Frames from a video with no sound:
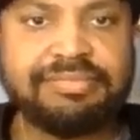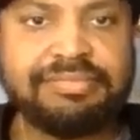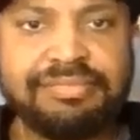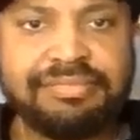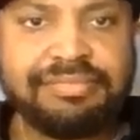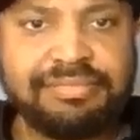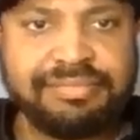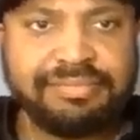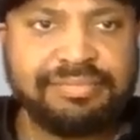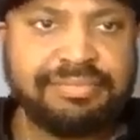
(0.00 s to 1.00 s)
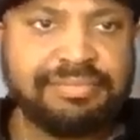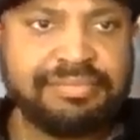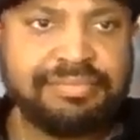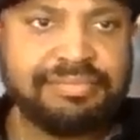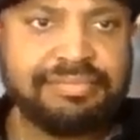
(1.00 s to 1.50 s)

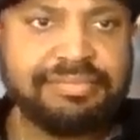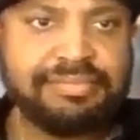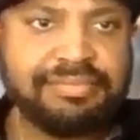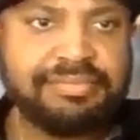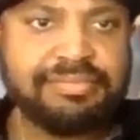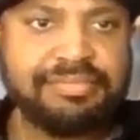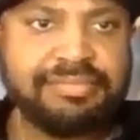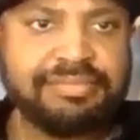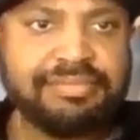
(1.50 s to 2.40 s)
This person isn't speaking.